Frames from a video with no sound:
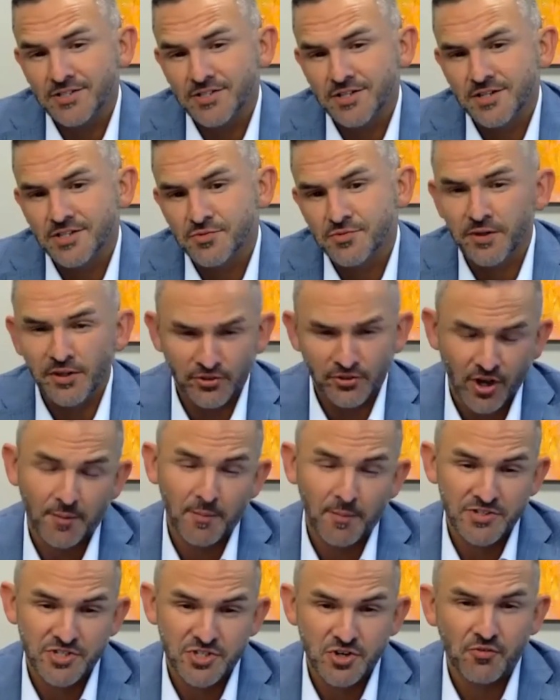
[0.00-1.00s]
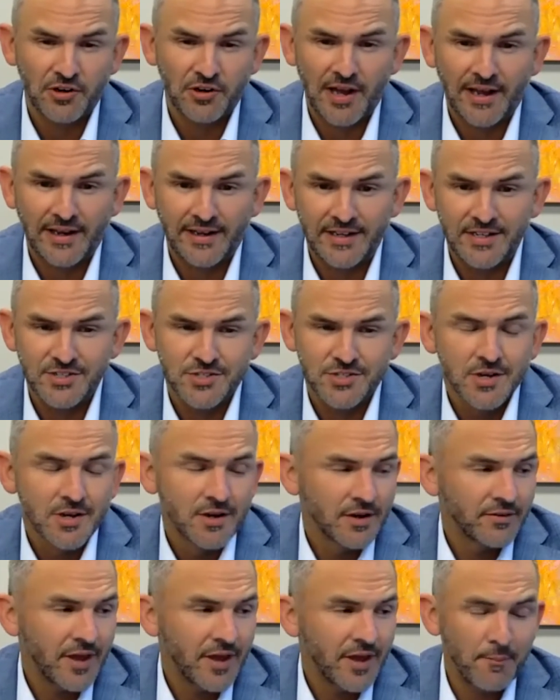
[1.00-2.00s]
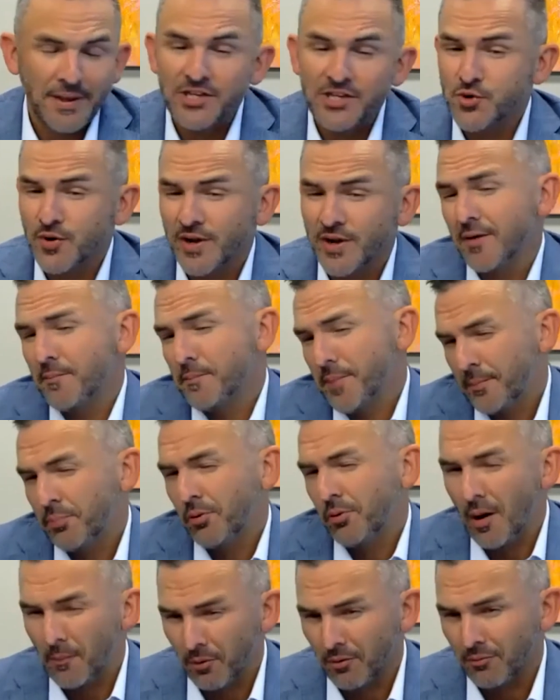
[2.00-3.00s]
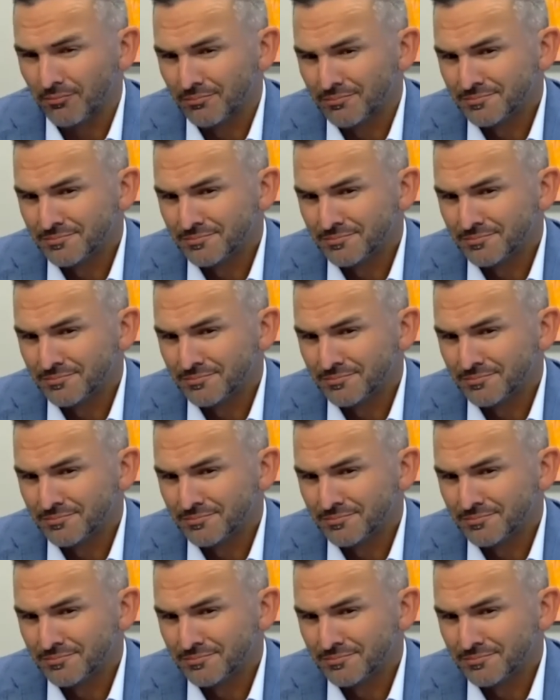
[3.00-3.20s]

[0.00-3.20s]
because when you're talking about silver linings, that means you've got a big problem.